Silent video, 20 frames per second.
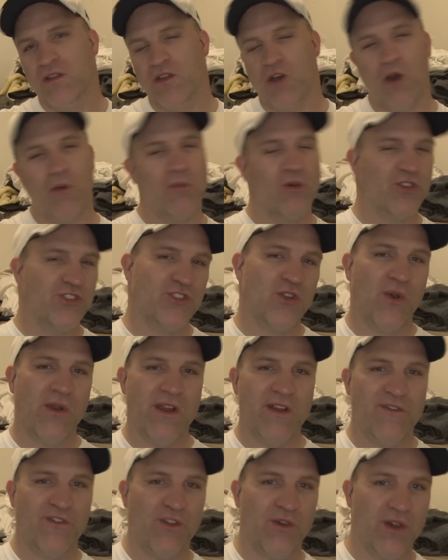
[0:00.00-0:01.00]
almost no
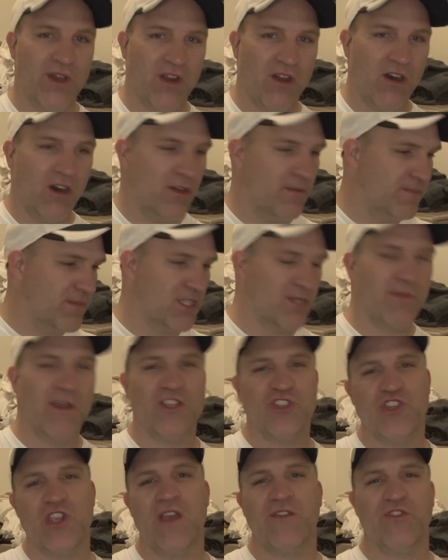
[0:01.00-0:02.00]
airflow at all,
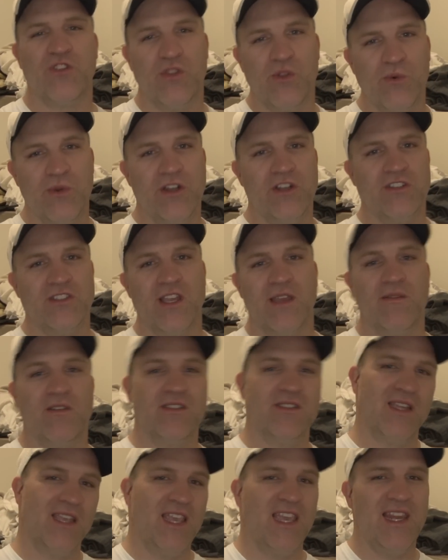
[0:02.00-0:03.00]
especially after the winter time,
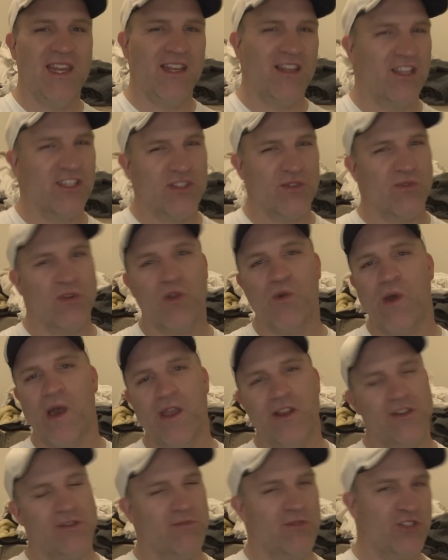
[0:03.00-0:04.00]
because the heating doesn't
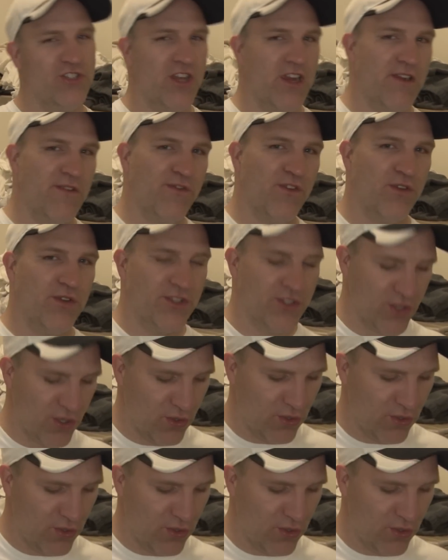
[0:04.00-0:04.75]
require as much airflow as the